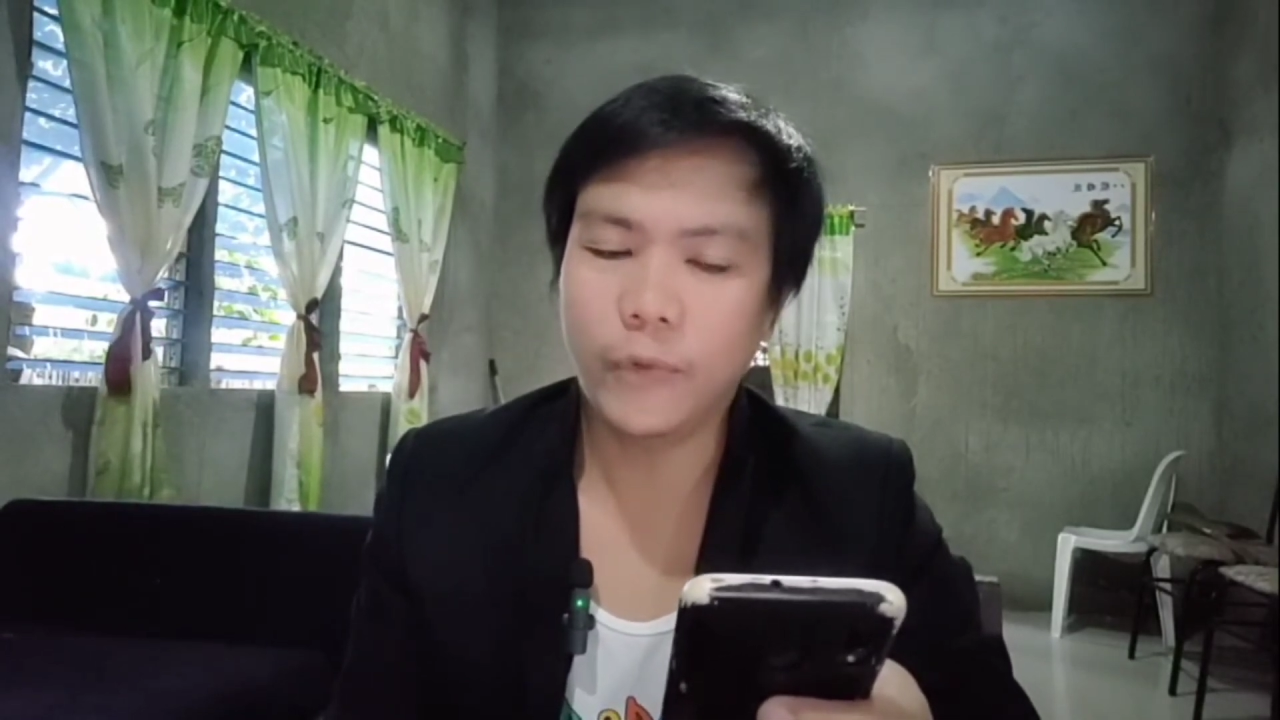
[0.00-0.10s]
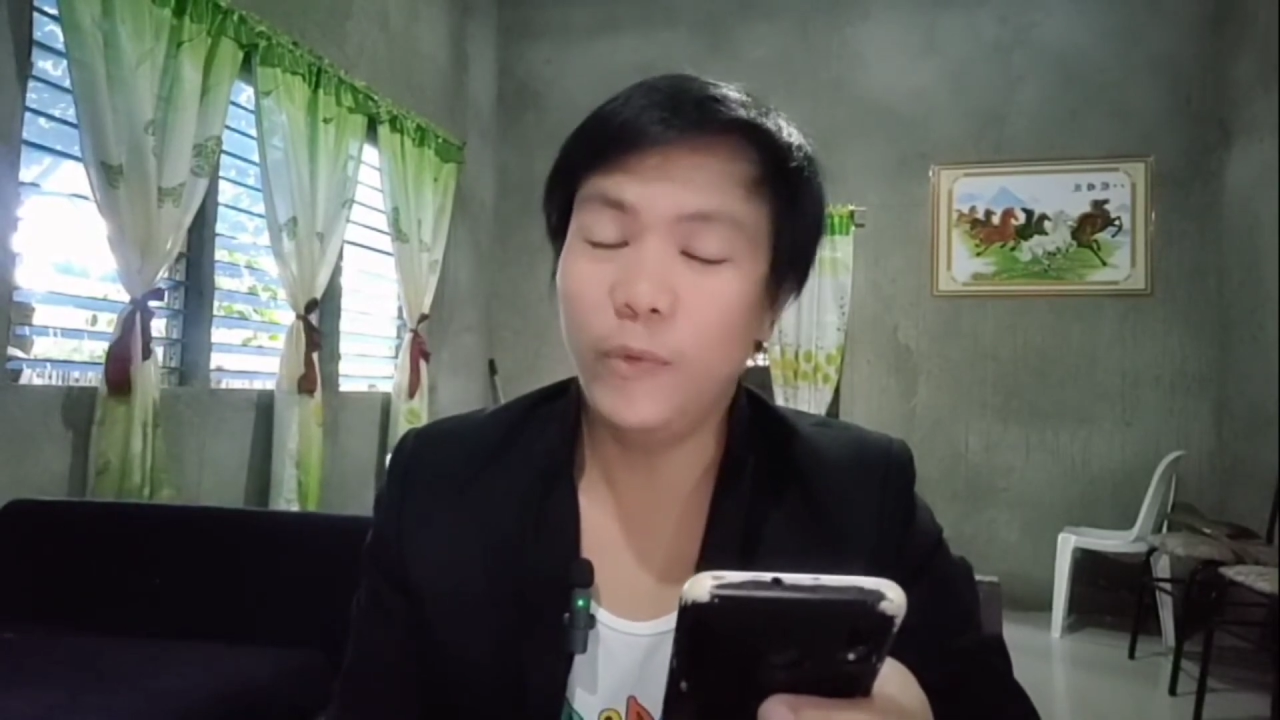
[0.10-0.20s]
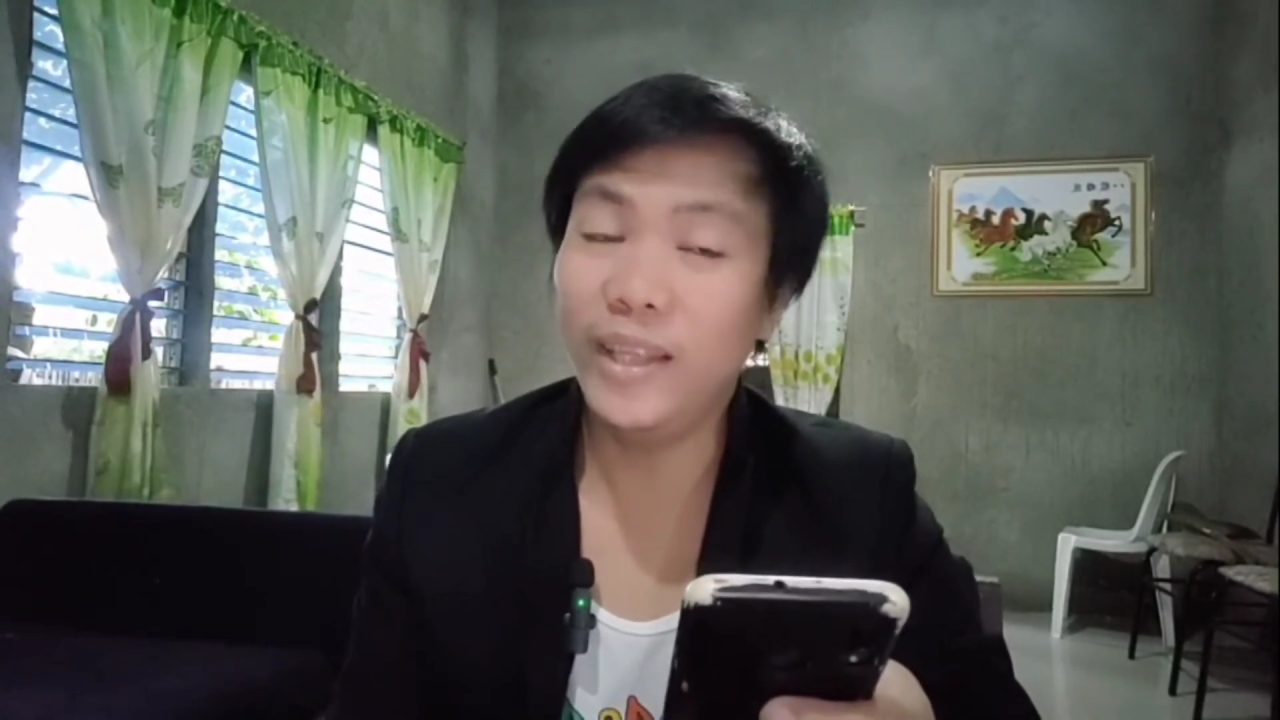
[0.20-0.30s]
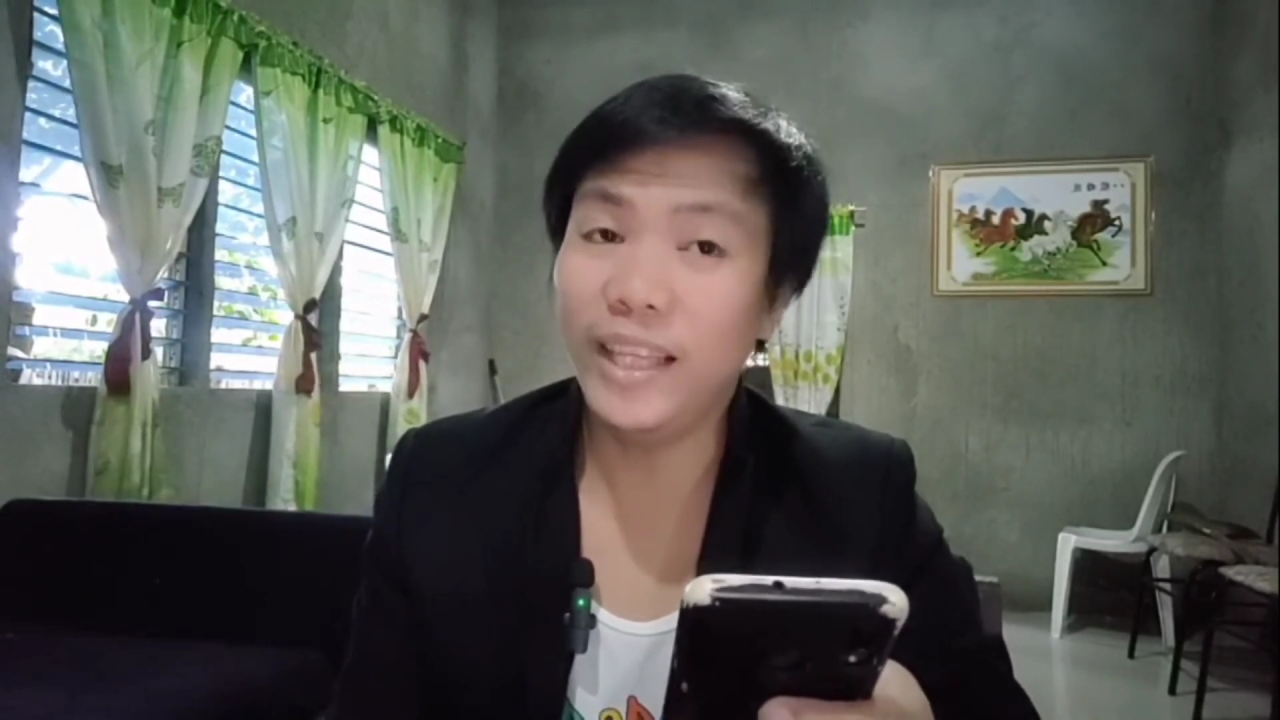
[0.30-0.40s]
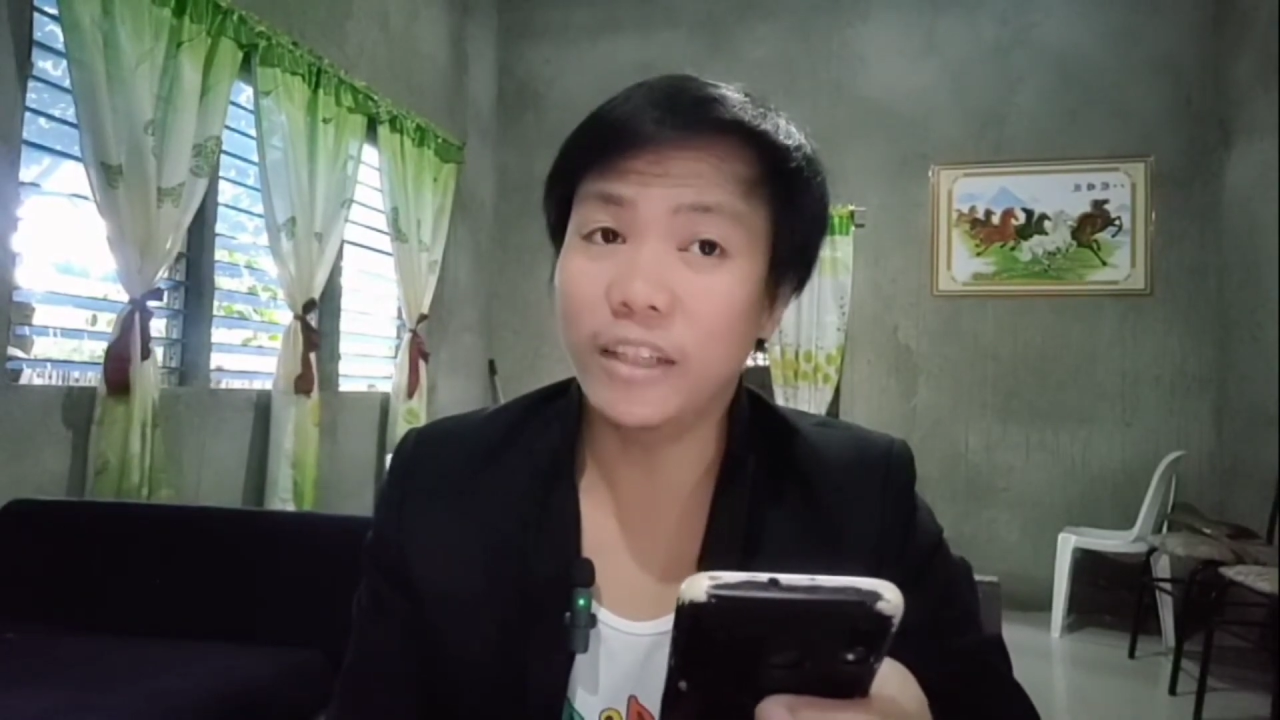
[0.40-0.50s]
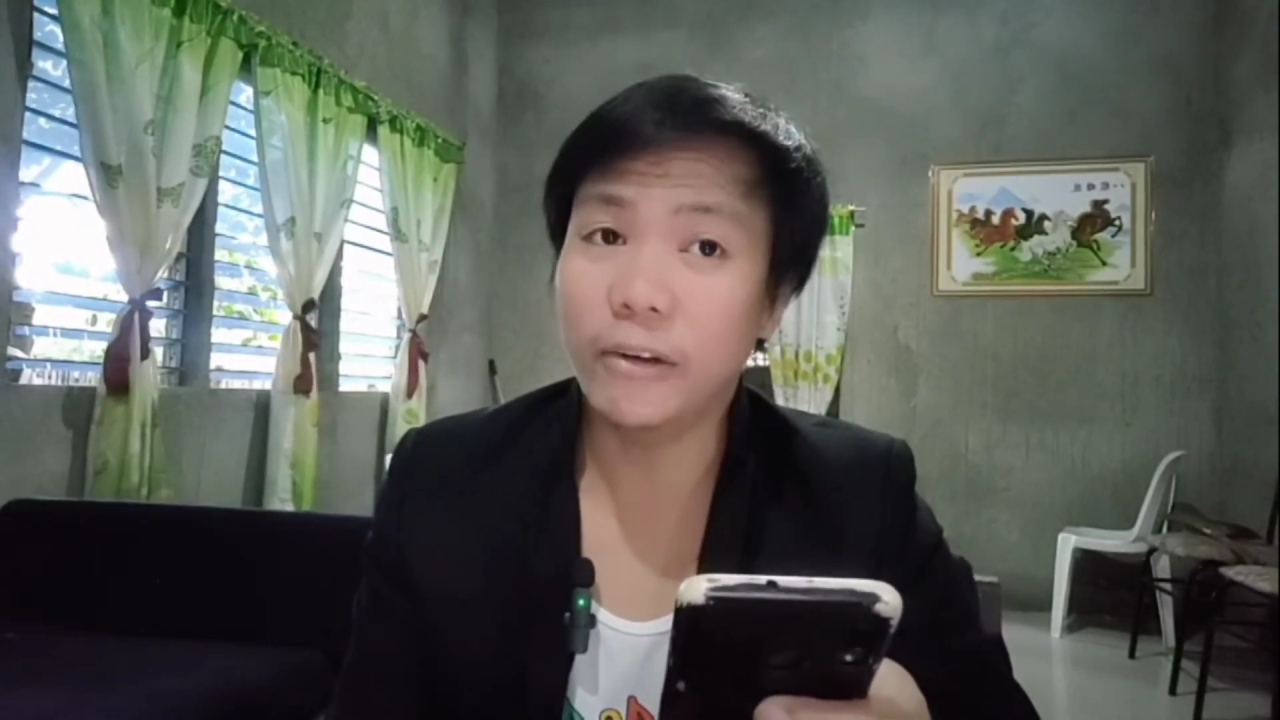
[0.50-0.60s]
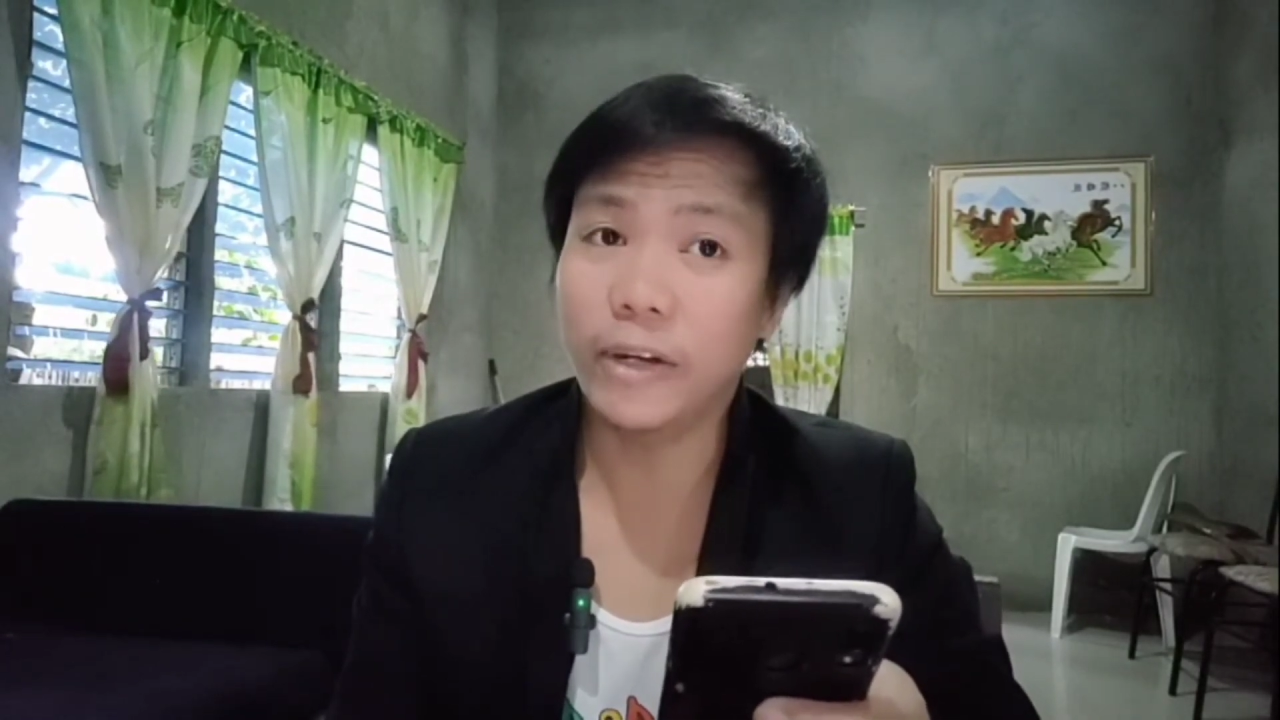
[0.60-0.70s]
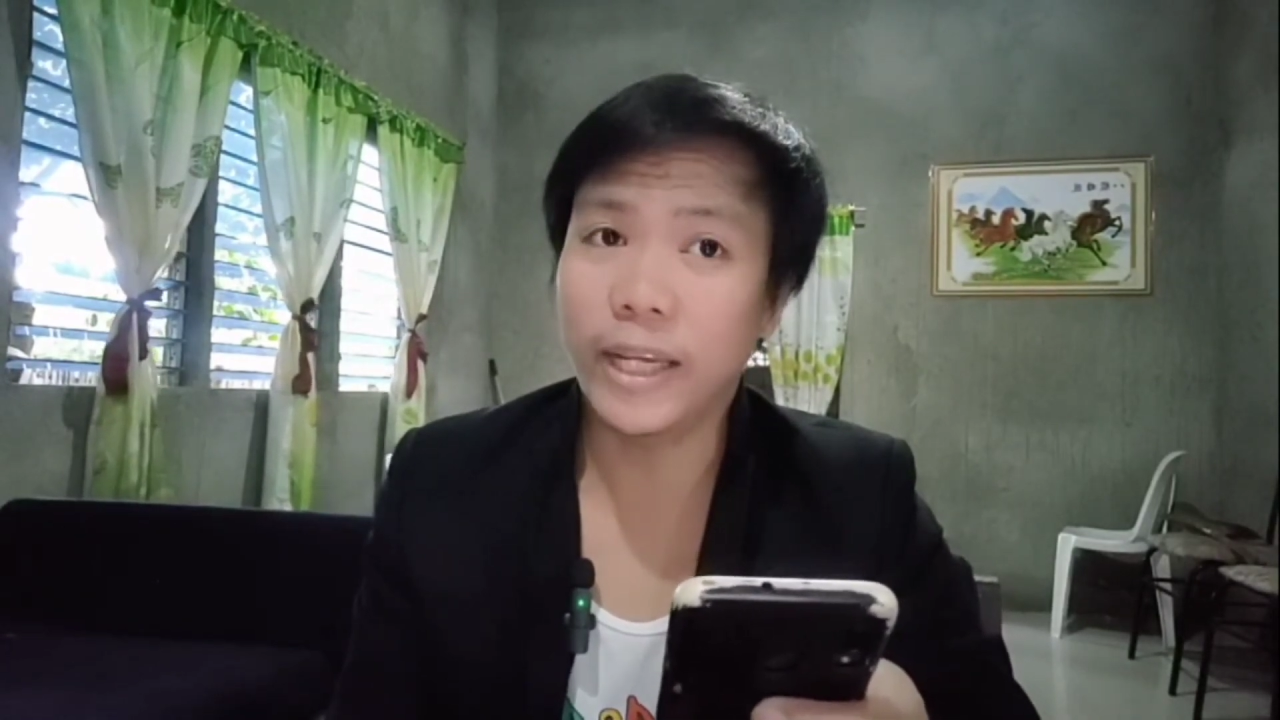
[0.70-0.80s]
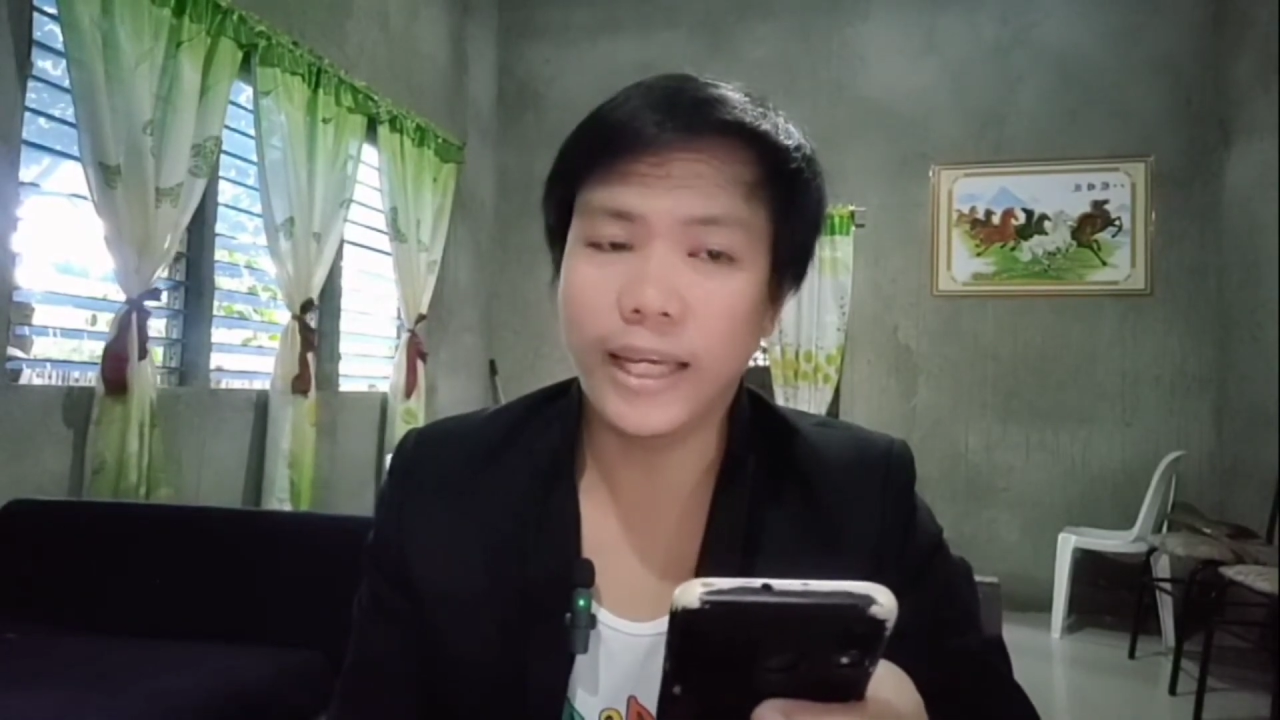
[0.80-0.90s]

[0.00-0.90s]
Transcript: when we teach our